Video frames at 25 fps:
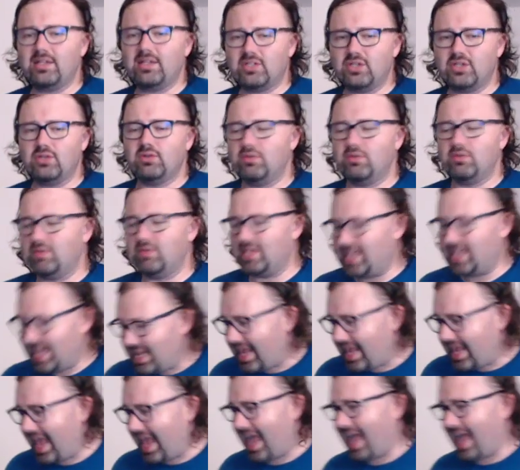to get
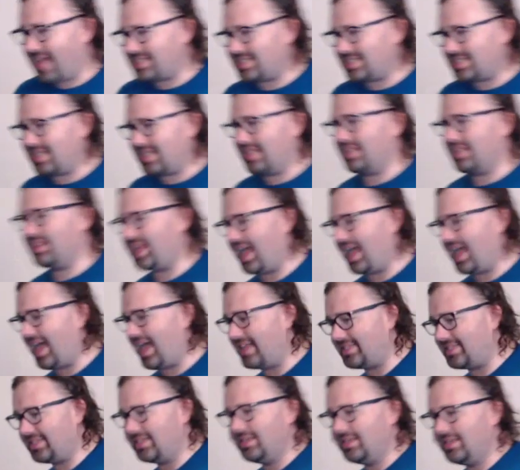at that
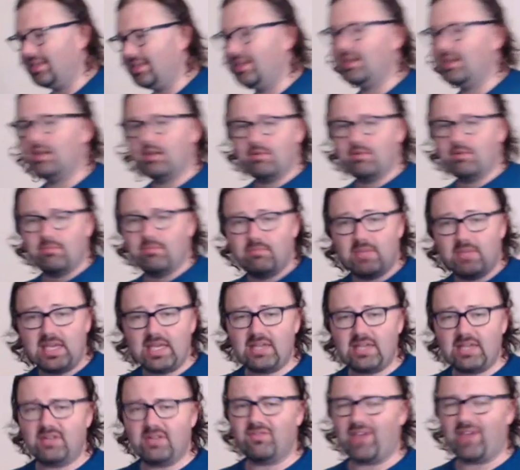
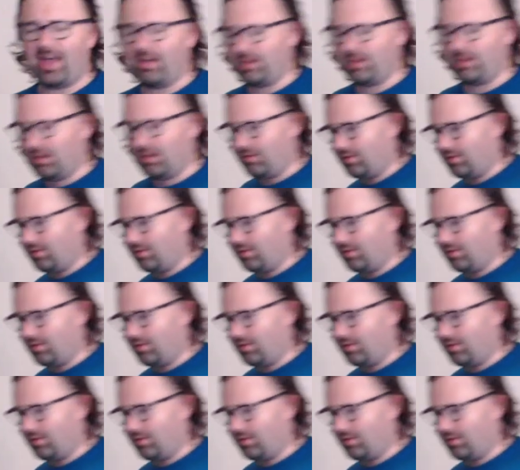mean value,